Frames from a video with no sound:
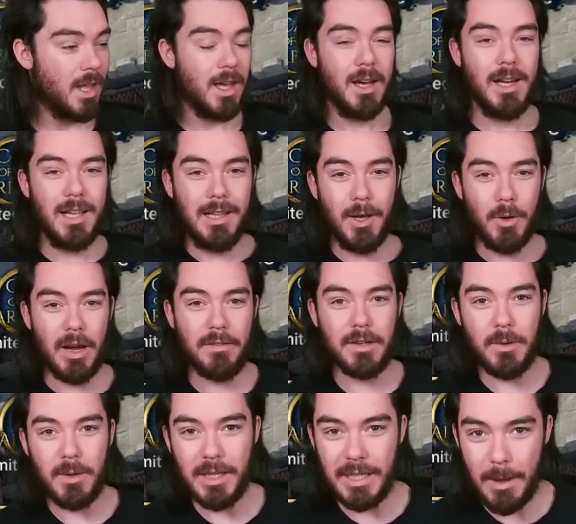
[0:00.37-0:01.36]
Hello
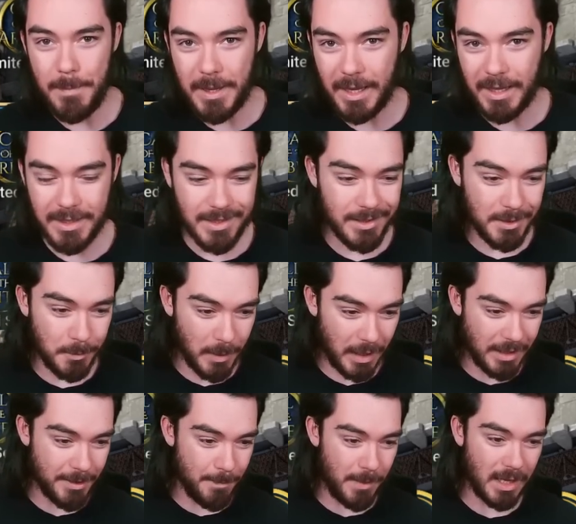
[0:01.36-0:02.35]
everyone, Nubkeks here.
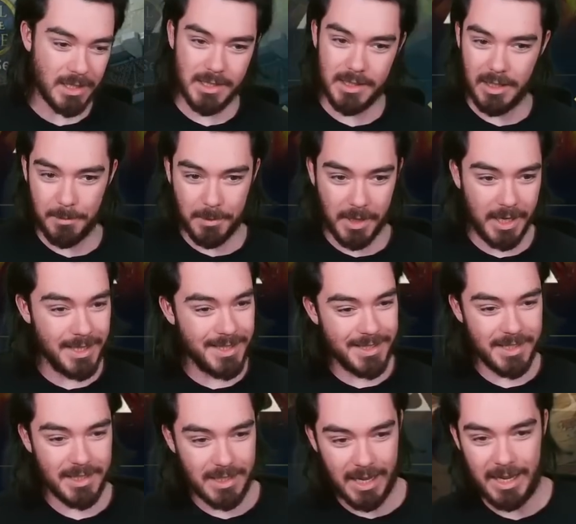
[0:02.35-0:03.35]
Welcome back to Nub Raids.
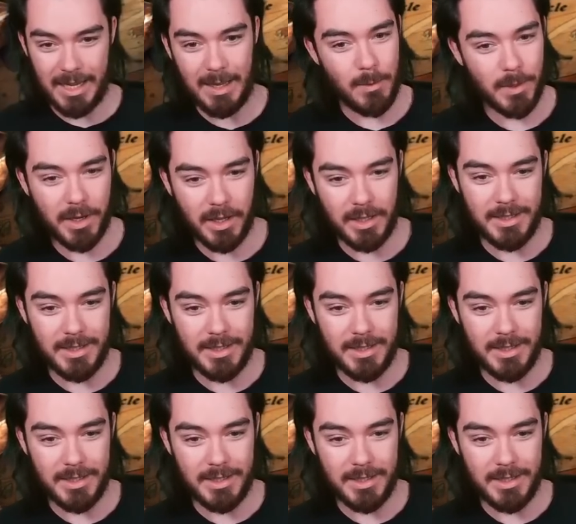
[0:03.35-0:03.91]
Today we're going to